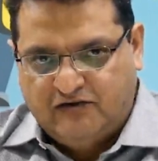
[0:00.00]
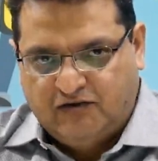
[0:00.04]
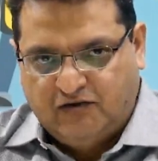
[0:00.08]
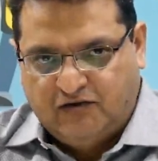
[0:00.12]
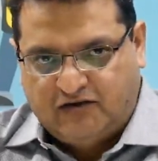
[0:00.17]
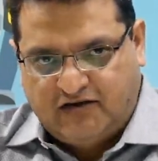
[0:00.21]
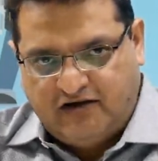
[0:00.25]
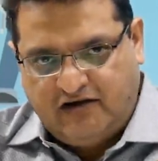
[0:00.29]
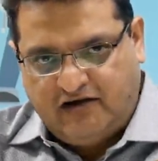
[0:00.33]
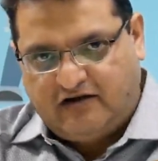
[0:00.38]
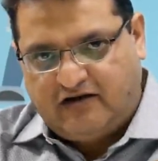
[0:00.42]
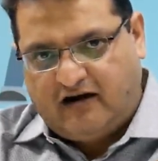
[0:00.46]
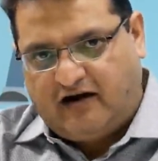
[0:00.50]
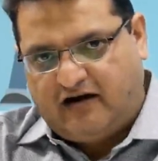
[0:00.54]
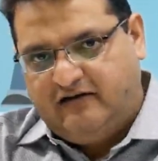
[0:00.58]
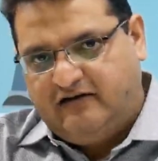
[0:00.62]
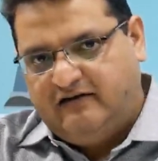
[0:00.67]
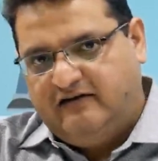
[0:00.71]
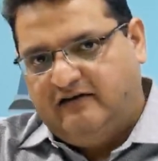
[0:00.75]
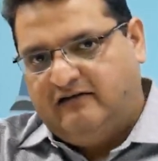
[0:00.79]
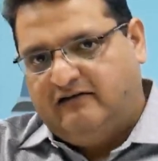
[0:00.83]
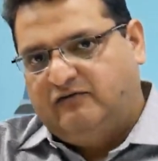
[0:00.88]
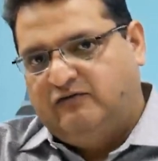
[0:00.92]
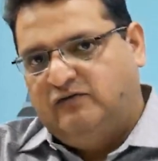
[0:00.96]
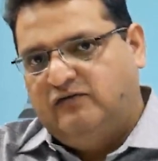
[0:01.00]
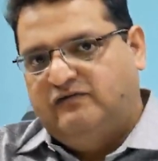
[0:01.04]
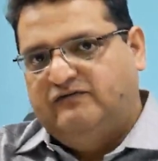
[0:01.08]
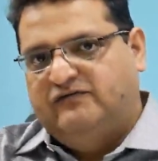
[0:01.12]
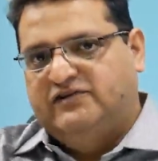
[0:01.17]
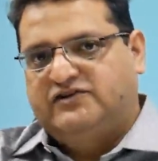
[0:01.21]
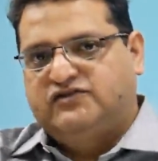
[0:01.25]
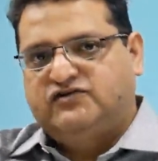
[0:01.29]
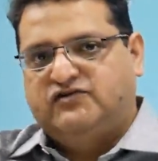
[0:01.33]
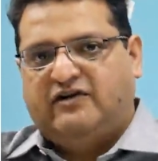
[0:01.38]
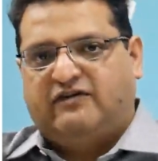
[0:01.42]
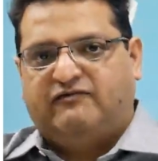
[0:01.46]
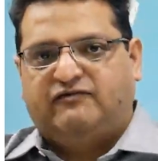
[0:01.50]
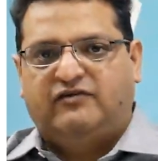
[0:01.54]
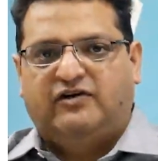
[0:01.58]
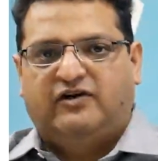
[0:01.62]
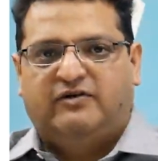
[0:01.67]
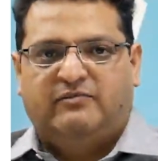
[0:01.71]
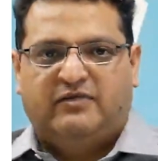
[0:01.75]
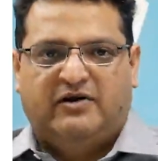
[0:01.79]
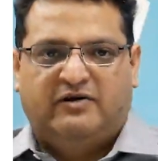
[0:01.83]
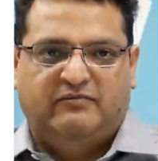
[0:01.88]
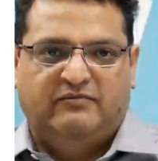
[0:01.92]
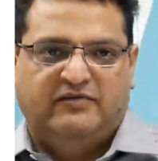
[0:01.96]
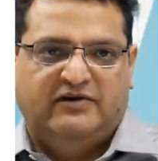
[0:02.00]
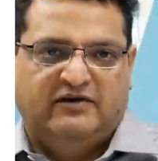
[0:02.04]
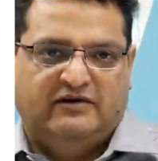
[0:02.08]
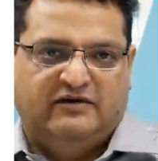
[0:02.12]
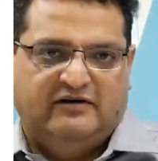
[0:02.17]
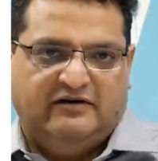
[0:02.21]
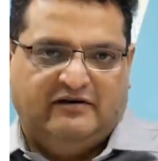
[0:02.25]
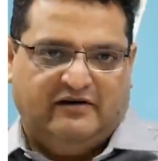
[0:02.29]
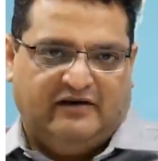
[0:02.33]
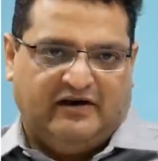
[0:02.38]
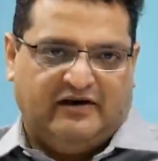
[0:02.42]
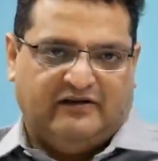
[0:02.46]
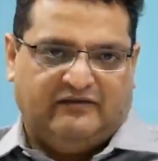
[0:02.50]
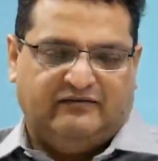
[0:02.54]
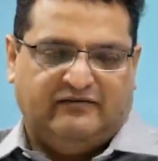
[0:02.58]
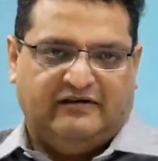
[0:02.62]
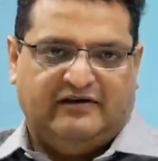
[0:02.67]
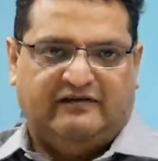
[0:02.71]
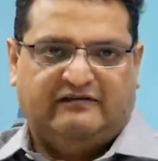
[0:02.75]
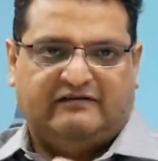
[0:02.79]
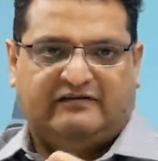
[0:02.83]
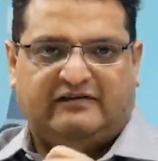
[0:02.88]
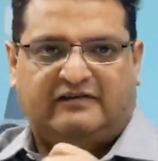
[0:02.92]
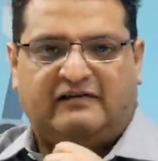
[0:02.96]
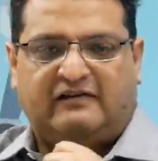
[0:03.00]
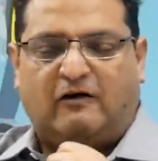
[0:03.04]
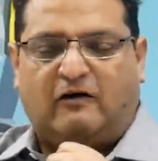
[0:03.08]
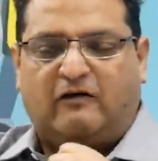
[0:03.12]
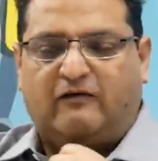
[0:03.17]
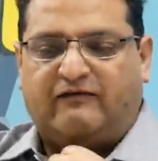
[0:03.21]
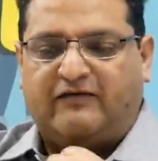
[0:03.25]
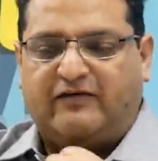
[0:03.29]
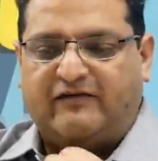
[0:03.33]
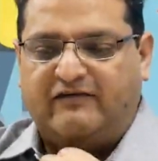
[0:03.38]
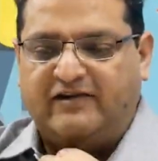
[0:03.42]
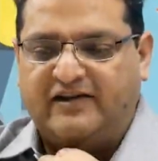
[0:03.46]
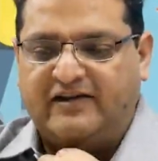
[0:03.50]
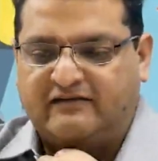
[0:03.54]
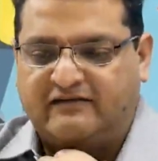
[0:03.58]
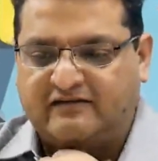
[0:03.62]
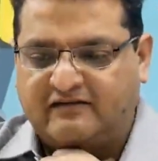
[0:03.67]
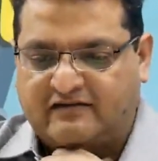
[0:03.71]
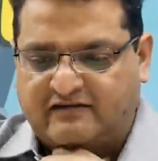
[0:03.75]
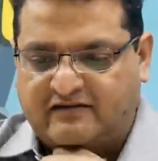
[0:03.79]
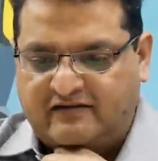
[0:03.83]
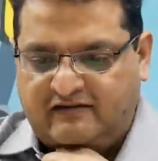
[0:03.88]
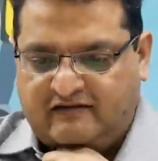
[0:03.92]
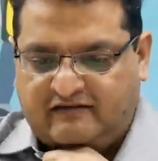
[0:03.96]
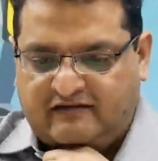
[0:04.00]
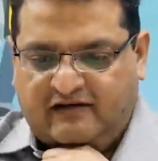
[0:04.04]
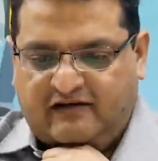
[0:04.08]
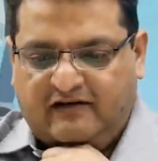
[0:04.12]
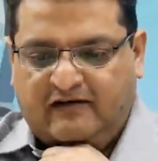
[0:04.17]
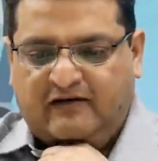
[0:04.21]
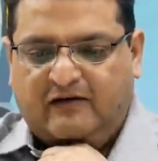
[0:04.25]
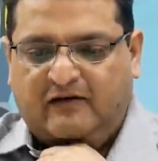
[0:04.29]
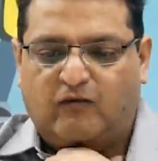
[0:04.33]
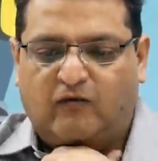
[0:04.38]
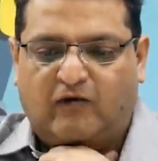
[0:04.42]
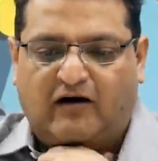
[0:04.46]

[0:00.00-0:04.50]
So three cardinal rules which you have to remember as far as the law of evidence is concerned.